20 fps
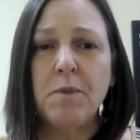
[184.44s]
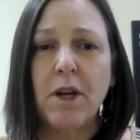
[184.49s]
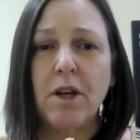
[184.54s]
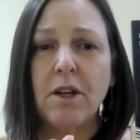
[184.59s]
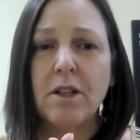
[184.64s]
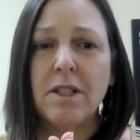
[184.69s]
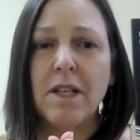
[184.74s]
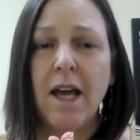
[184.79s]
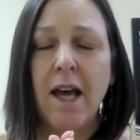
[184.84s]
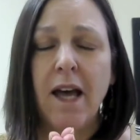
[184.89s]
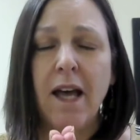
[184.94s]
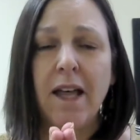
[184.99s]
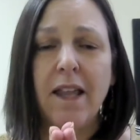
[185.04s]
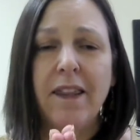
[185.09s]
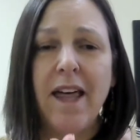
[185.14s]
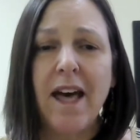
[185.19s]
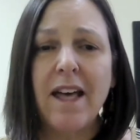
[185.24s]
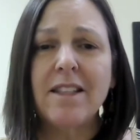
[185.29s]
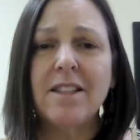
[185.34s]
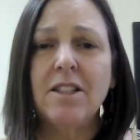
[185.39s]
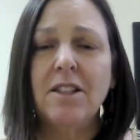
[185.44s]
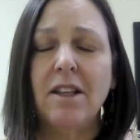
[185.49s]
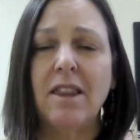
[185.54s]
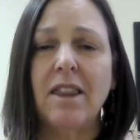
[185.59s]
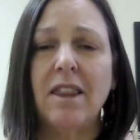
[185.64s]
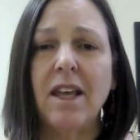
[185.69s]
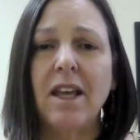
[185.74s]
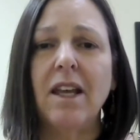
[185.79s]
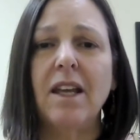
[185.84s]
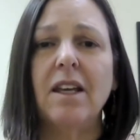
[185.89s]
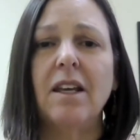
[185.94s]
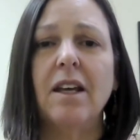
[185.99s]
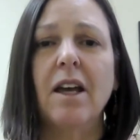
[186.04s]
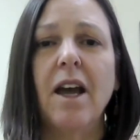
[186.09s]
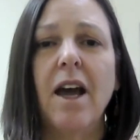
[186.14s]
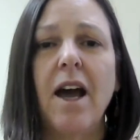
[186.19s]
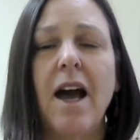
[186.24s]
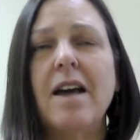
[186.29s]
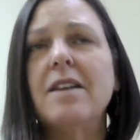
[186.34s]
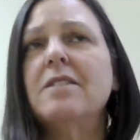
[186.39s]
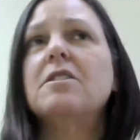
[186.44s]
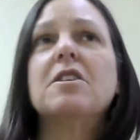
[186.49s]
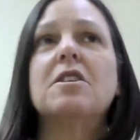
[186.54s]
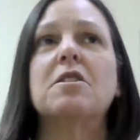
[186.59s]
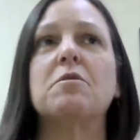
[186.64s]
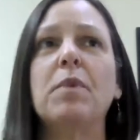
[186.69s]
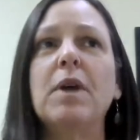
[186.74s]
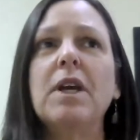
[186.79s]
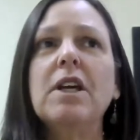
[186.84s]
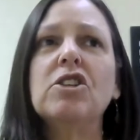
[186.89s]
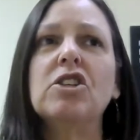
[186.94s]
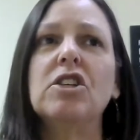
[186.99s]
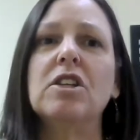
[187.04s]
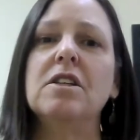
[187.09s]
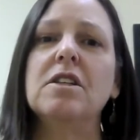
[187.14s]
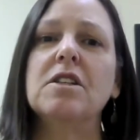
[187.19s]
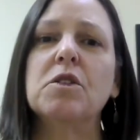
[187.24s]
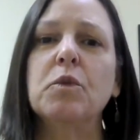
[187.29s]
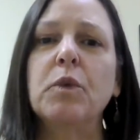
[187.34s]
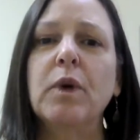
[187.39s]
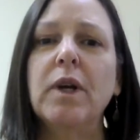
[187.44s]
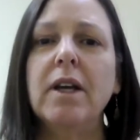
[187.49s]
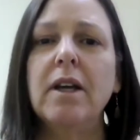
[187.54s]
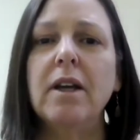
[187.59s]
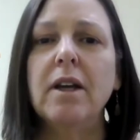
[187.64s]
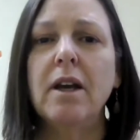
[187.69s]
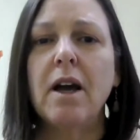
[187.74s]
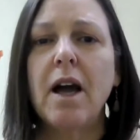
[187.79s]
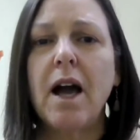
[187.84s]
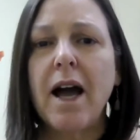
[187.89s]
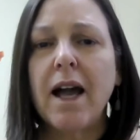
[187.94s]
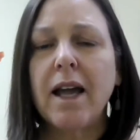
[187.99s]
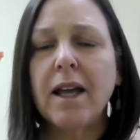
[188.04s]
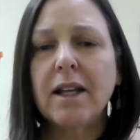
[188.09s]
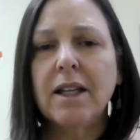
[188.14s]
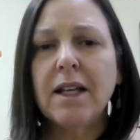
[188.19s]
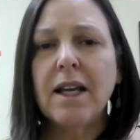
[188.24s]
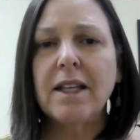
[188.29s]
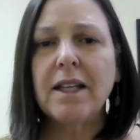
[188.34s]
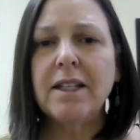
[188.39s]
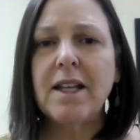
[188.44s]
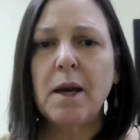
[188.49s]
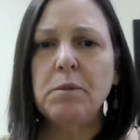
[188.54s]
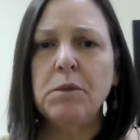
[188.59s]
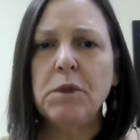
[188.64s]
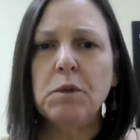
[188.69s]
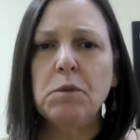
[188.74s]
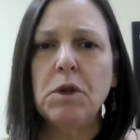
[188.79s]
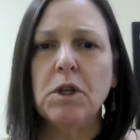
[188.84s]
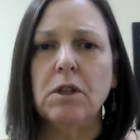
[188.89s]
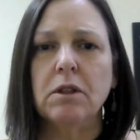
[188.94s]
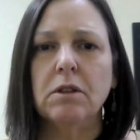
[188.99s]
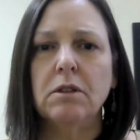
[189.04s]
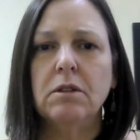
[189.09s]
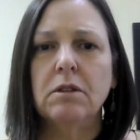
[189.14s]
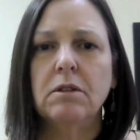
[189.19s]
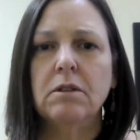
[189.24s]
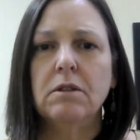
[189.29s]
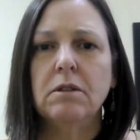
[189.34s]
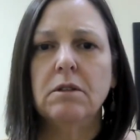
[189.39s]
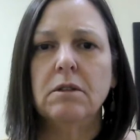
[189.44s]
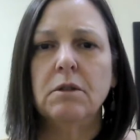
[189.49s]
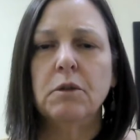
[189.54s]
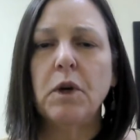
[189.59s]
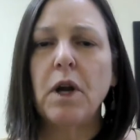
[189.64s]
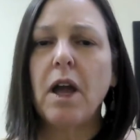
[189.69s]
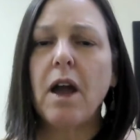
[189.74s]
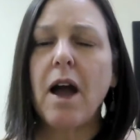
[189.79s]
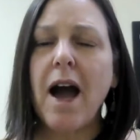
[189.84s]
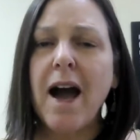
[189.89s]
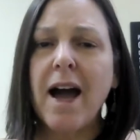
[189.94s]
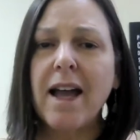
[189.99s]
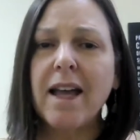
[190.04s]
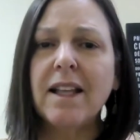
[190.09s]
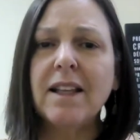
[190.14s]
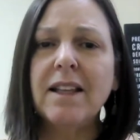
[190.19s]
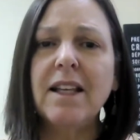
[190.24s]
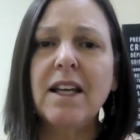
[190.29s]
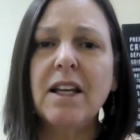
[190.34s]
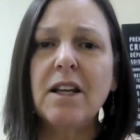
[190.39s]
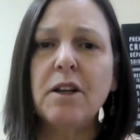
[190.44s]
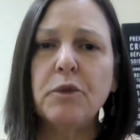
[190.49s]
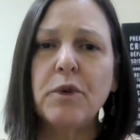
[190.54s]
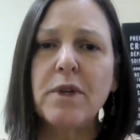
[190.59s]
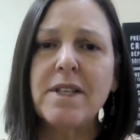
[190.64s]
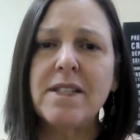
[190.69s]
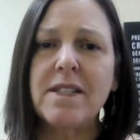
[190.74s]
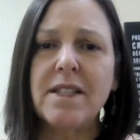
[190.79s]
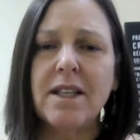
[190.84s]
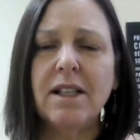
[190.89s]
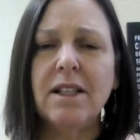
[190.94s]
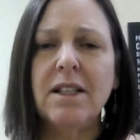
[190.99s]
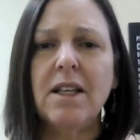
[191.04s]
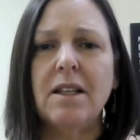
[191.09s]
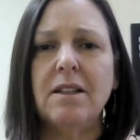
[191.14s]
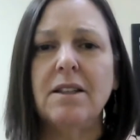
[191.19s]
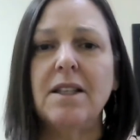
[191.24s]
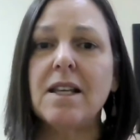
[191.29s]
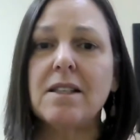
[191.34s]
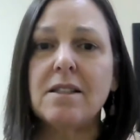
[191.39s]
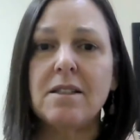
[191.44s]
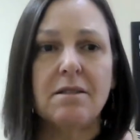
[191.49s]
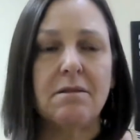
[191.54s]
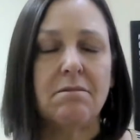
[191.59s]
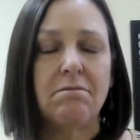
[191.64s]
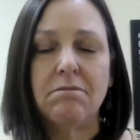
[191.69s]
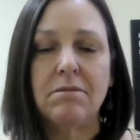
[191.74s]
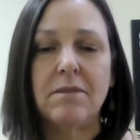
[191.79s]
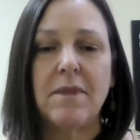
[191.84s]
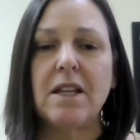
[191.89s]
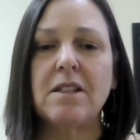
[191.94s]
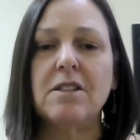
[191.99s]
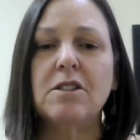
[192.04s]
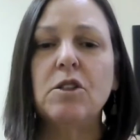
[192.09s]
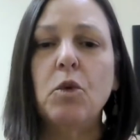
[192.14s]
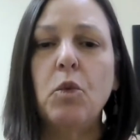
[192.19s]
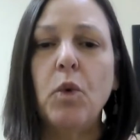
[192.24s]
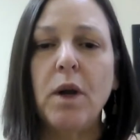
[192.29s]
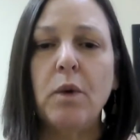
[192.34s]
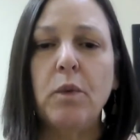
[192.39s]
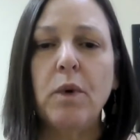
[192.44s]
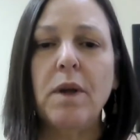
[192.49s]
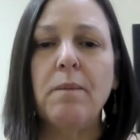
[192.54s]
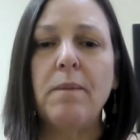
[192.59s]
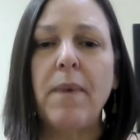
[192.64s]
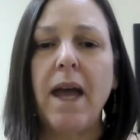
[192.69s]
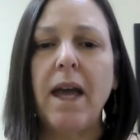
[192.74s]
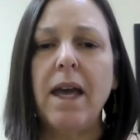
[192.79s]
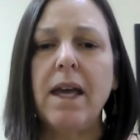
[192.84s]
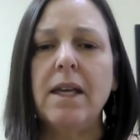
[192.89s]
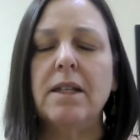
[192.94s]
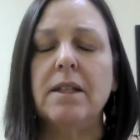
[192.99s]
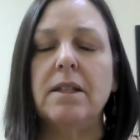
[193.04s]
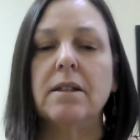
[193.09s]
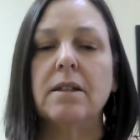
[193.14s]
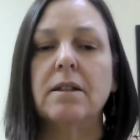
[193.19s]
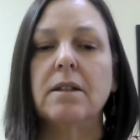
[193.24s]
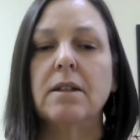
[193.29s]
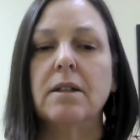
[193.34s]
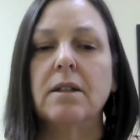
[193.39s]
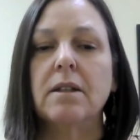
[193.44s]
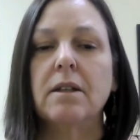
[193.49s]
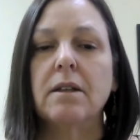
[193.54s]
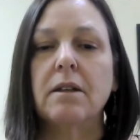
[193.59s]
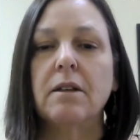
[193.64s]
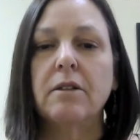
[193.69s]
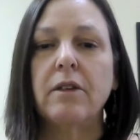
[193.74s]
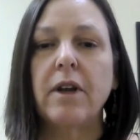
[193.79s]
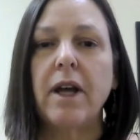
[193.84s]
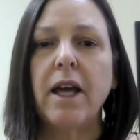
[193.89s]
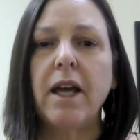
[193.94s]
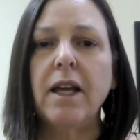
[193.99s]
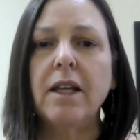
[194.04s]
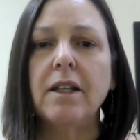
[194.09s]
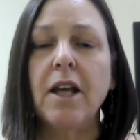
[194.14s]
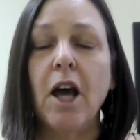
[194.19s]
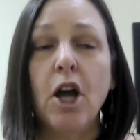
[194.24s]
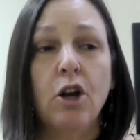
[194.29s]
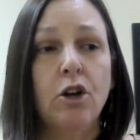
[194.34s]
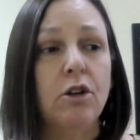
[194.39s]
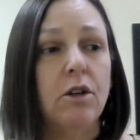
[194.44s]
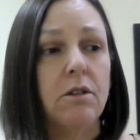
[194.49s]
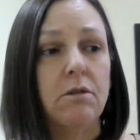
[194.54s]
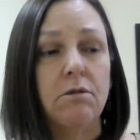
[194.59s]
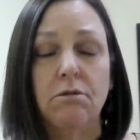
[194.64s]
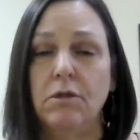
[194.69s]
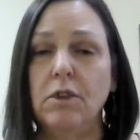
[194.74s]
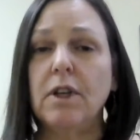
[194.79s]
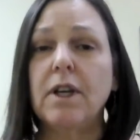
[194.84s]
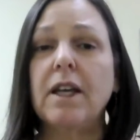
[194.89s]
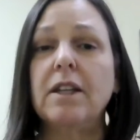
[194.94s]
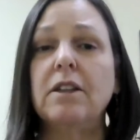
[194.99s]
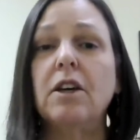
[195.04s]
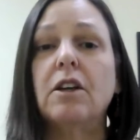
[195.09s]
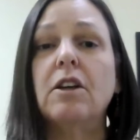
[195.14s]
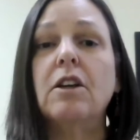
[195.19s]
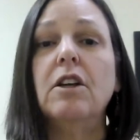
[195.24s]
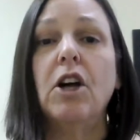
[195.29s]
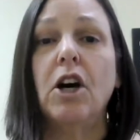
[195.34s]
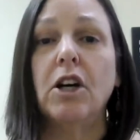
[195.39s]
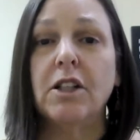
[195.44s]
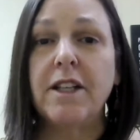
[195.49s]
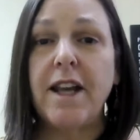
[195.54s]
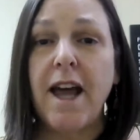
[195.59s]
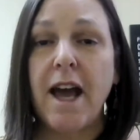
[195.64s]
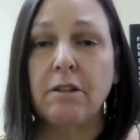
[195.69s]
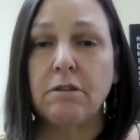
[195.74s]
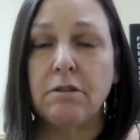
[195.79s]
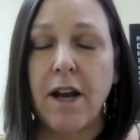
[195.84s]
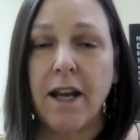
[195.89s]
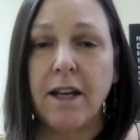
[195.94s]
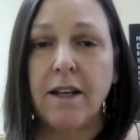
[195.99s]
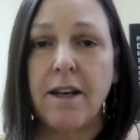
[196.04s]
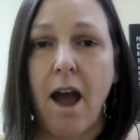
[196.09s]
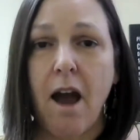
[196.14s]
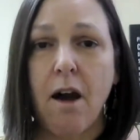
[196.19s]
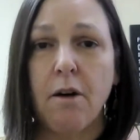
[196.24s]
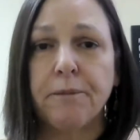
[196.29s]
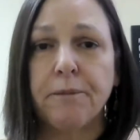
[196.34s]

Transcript: because that's the thing. As a species, we're highly adaptable. We're highly resilient. That's the way we're made, right? Look at the lockdown right now.